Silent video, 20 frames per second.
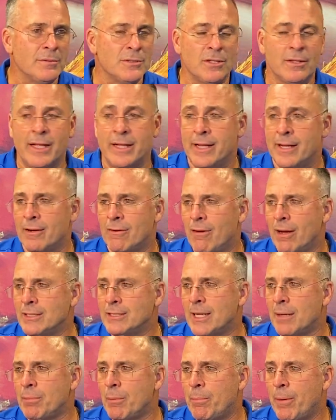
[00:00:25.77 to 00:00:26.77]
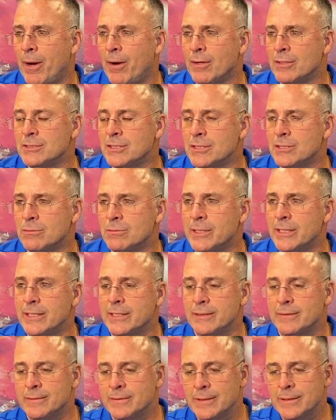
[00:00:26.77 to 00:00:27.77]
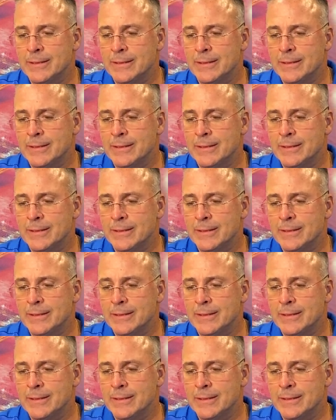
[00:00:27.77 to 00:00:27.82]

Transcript: So they did a great job preparing us this week, and